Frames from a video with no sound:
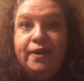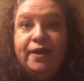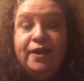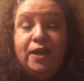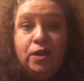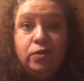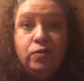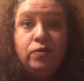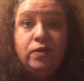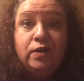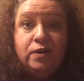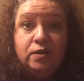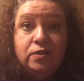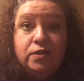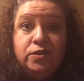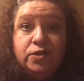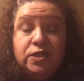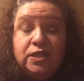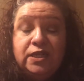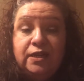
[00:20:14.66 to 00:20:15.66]
you know,
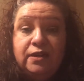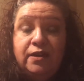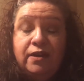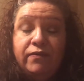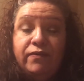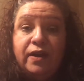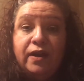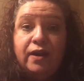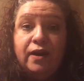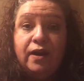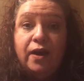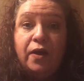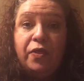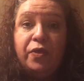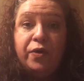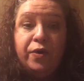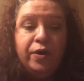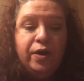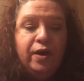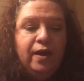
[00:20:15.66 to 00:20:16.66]
their significant
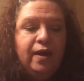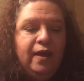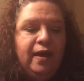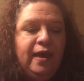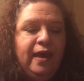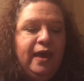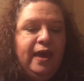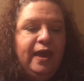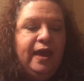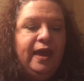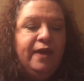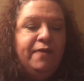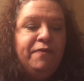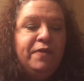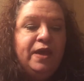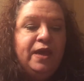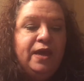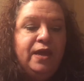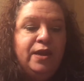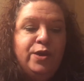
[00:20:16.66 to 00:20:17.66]
other, and
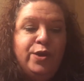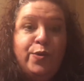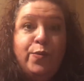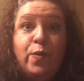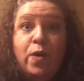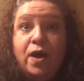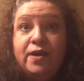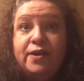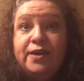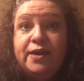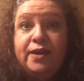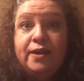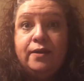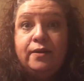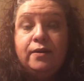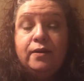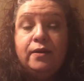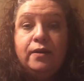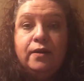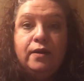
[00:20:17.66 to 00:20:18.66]
then you walk
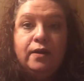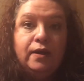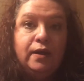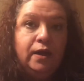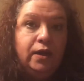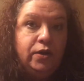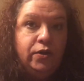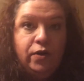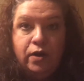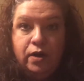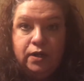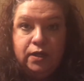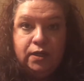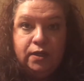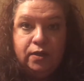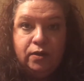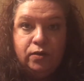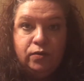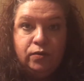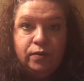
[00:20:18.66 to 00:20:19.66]
in and you're all
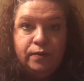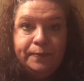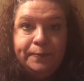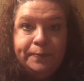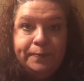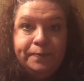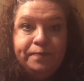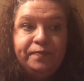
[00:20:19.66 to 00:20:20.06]
alone.